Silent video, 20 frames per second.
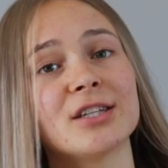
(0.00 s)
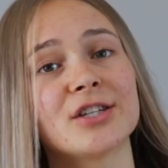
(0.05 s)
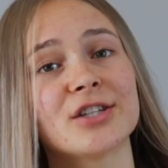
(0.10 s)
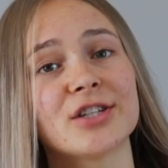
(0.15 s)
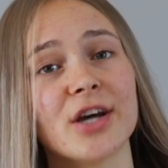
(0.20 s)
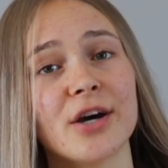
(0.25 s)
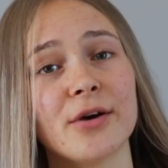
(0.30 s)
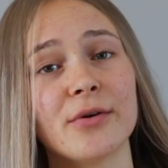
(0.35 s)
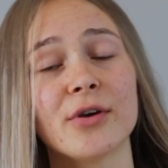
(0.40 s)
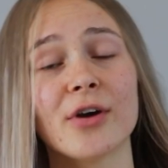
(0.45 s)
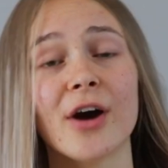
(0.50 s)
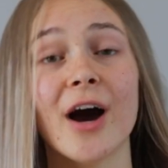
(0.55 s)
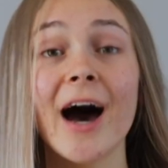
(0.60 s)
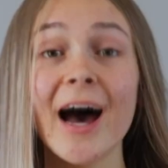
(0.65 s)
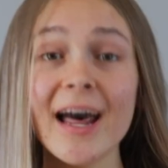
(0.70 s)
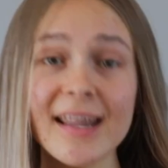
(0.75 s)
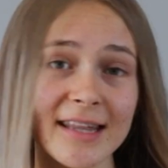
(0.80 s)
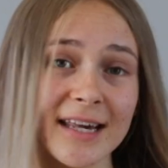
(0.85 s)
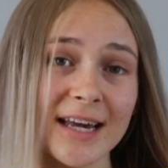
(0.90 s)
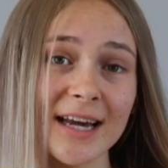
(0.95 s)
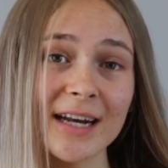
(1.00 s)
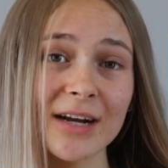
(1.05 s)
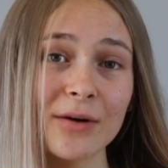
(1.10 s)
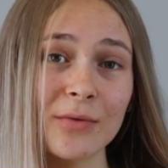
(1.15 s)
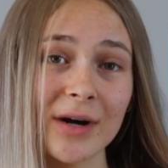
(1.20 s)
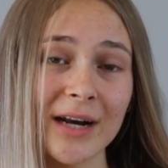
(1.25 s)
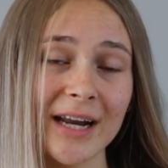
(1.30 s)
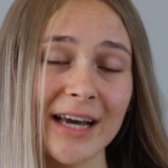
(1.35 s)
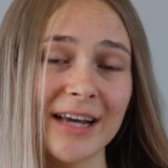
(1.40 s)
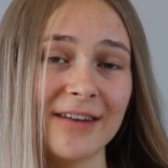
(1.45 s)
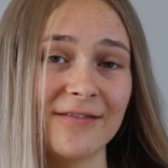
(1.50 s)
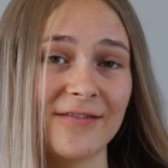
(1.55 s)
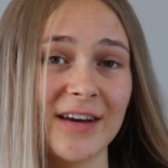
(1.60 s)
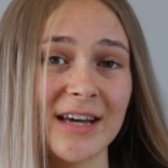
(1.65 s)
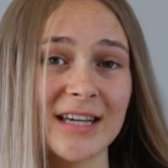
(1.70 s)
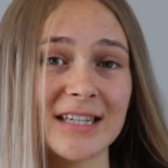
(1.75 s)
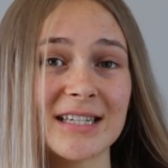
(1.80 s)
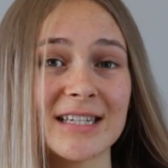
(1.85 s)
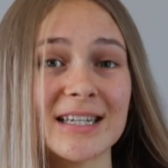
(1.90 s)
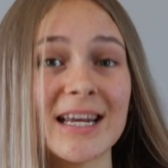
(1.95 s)
So you're either gonna wanna
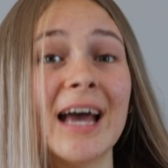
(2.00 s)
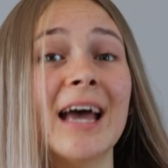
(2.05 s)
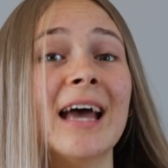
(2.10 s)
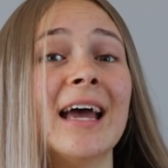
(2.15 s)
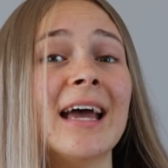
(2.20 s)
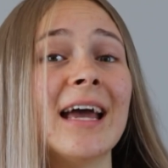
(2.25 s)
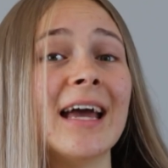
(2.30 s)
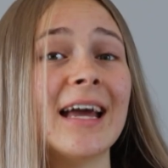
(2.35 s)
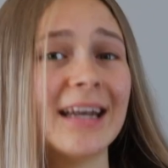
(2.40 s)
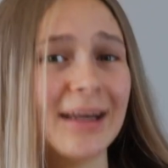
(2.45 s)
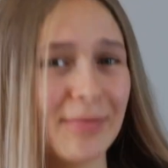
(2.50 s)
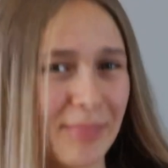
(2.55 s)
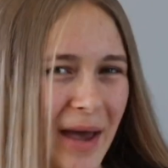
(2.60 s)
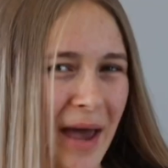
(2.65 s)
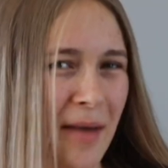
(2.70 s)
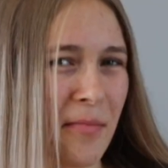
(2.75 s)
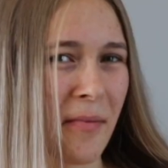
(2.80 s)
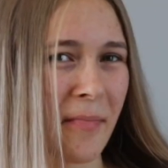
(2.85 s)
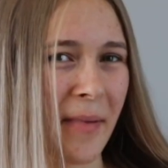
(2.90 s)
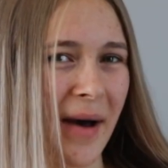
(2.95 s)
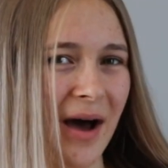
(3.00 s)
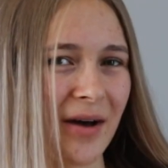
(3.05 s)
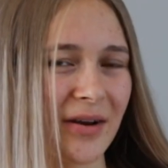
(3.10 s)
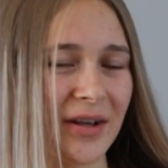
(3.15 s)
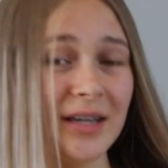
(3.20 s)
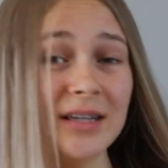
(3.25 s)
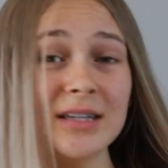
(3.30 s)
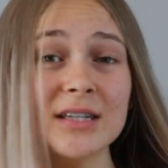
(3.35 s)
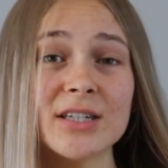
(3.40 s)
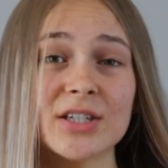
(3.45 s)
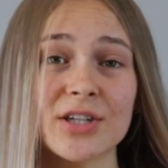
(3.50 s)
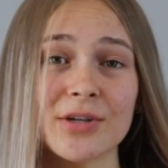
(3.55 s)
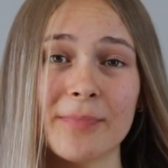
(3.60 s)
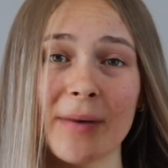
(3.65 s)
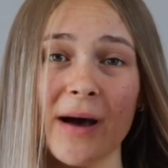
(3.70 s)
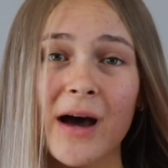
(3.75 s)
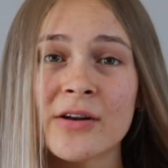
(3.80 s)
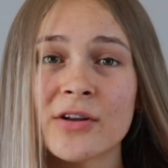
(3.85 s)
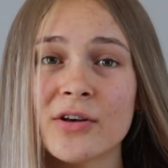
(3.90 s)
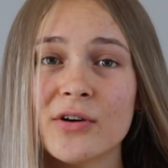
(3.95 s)
invest in a baby powder to
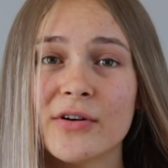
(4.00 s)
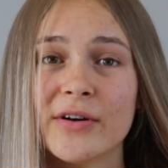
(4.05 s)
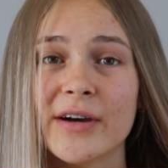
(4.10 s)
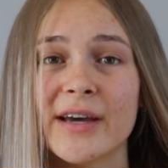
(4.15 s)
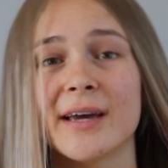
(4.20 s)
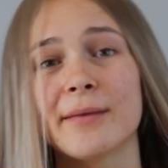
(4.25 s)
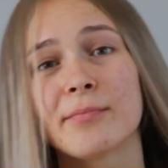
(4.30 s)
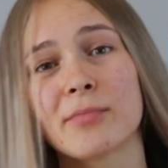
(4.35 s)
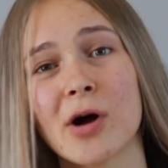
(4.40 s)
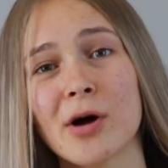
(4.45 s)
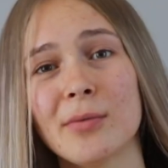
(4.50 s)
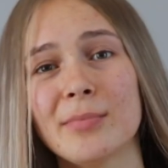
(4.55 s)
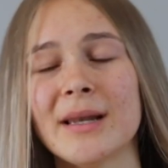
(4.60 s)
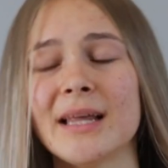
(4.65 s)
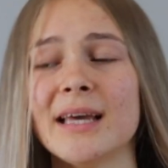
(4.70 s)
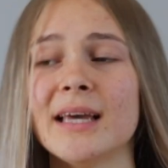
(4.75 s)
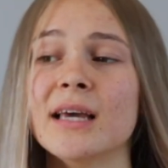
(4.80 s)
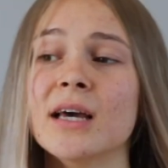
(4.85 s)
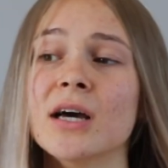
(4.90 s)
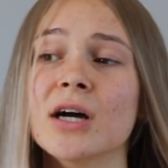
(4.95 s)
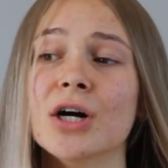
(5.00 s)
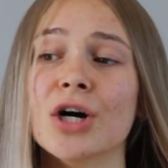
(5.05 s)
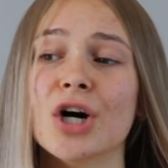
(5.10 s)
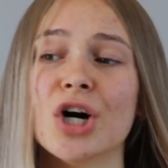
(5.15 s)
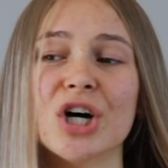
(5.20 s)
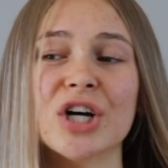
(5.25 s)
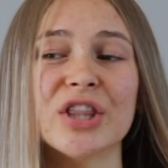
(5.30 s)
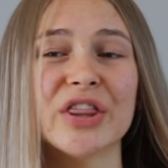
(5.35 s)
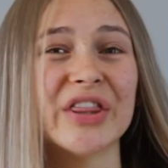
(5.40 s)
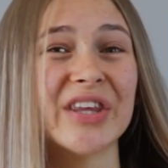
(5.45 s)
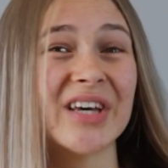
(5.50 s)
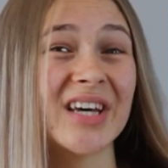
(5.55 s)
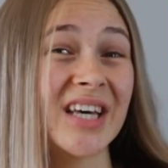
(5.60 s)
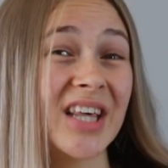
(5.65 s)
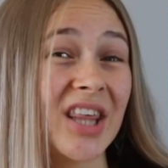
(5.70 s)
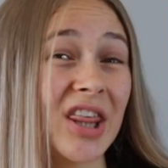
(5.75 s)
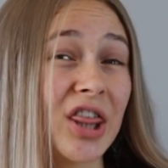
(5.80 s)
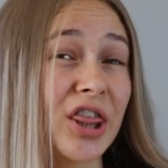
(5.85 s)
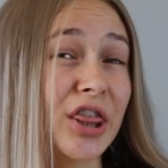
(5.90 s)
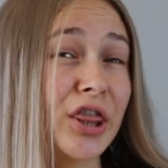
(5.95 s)
powder your hair probably on the
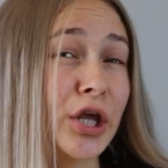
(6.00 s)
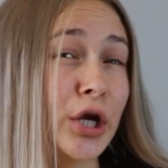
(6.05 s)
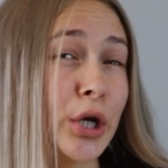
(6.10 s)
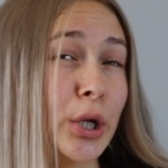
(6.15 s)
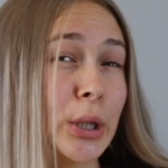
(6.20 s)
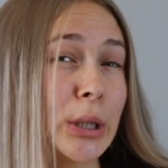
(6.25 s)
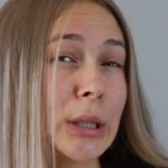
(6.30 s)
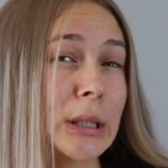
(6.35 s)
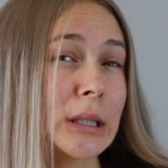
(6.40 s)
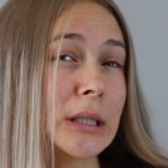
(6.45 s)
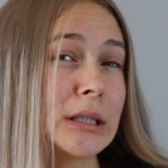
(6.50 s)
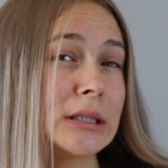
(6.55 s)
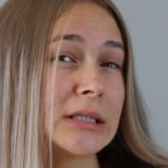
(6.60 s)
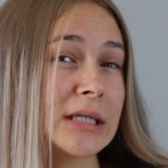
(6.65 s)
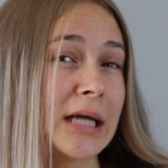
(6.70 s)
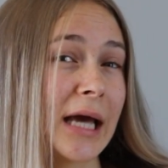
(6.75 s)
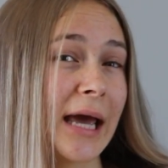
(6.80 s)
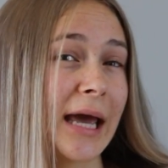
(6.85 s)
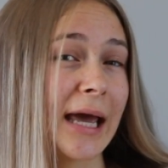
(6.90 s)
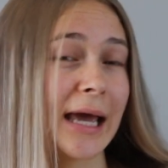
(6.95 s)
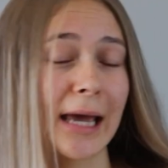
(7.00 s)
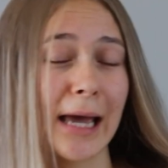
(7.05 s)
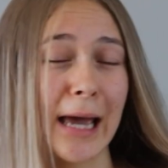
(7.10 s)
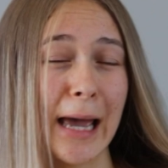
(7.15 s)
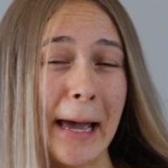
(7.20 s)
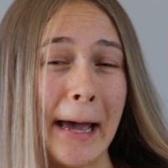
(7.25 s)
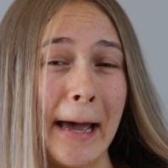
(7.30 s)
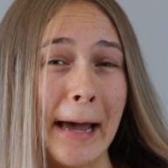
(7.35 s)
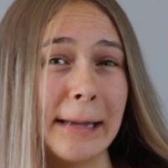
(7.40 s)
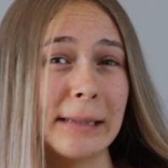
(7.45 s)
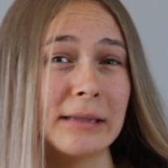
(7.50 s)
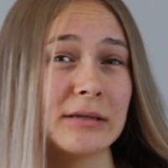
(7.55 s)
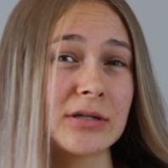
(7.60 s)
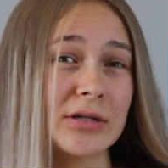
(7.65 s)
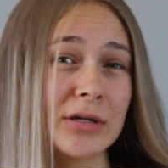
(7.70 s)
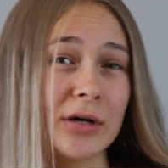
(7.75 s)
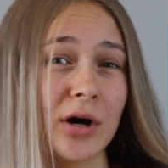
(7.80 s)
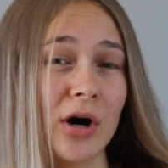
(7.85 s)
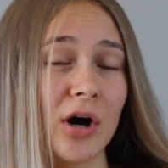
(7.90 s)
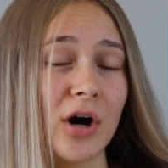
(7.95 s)
3rd day and
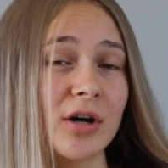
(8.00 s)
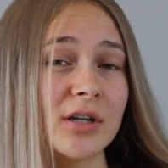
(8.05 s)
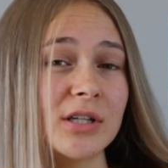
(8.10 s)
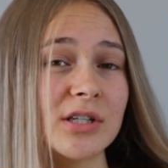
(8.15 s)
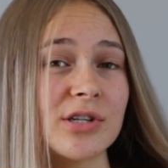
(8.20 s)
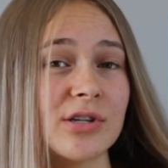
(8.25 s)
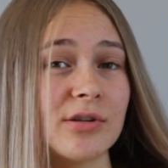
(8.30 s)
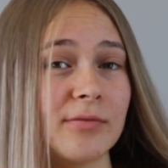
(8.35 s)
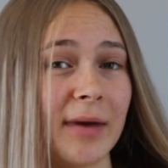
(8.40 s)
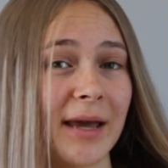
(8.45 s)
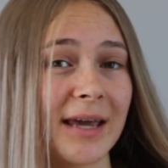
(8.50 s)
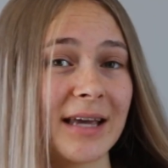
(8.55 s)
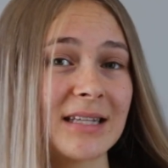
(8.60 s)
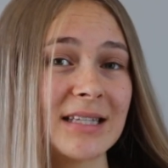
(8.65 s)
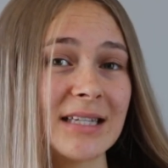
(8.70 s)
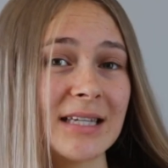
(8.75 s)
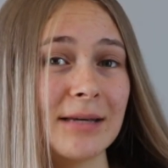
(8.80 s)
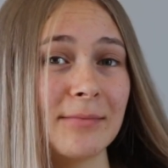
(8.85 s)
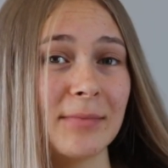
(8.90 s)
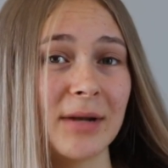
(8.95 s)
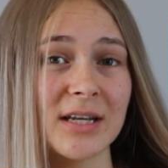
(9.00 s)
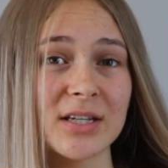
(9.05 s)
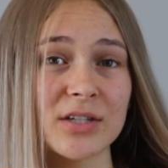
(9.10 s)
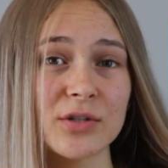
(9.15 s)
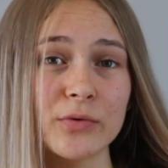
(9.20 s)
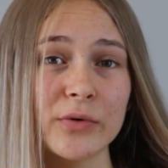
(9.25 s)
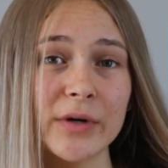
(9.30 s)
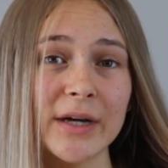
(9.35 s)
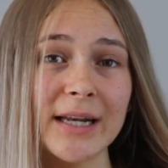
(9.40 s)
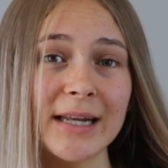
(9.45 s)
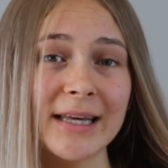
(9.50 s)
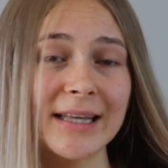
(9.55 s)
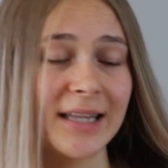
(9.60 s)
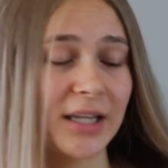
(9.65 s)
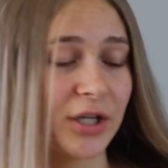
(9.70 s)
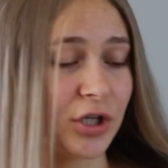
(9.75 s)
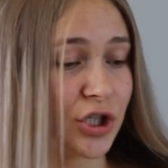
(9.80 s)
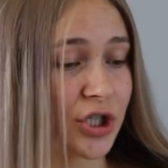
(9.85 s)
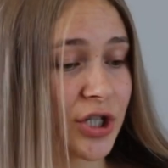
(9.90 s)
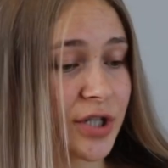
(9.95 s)
on to make it seem less oily.
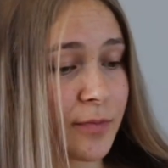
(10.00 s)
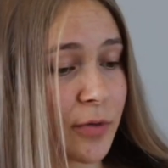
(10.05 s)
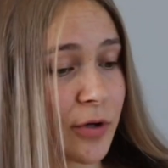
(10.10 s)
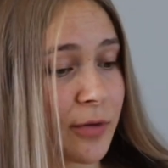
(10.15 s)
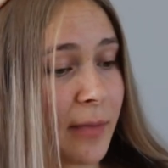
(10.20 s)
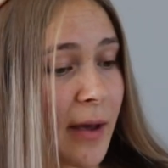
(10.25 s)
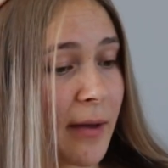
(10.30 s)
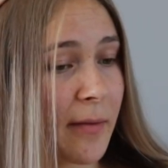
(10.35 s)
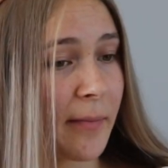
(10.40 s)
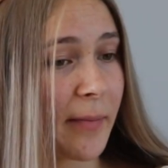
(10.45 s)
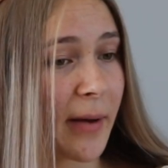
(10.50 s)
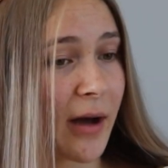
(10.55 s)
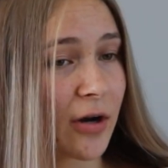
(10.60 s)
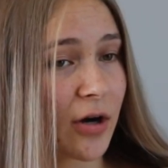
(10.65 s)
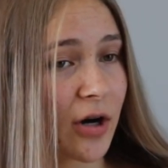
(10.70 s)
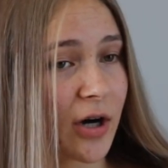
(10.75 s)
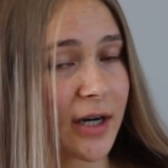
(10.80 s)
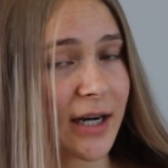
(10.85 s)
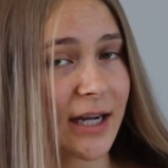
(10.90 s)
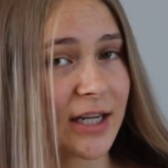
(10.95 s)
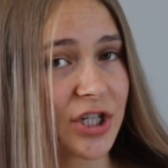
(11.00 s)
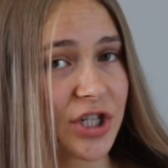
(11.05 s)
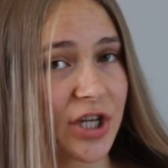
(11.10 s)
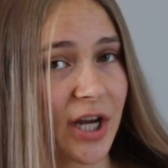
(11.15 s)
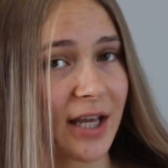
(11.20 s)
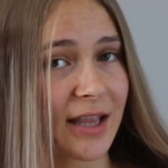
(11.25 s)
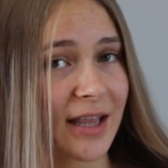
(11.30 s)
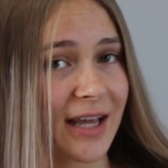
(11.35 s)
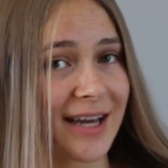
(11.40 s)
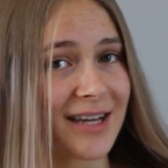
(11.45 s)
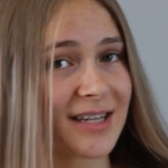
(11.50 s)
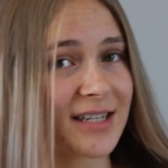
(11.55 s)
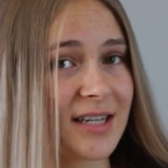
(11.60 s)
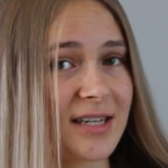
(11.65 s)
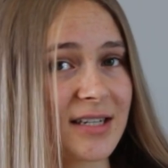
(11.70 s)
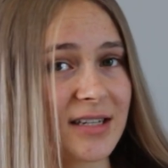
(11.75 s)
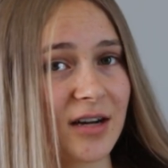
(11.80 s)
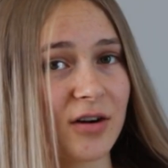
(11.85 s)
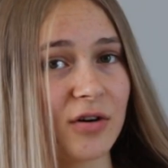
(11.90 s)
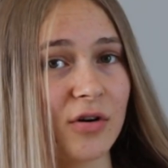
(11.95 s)
Then you just put baby powder on and shake the
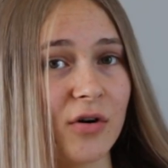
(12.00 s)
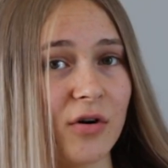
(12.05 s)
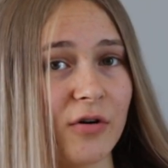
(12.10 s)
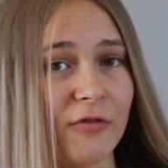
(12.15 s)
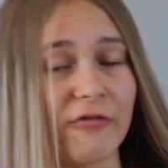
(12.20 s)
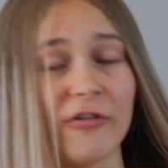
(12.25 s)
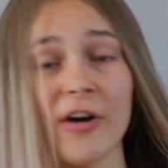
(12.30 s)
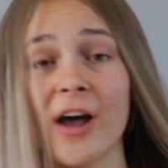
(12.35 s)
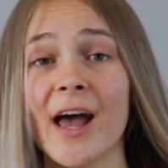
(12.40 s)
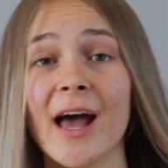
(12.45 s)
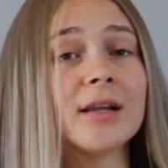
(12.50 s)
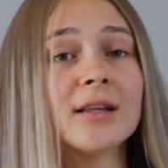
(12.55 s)
excess off.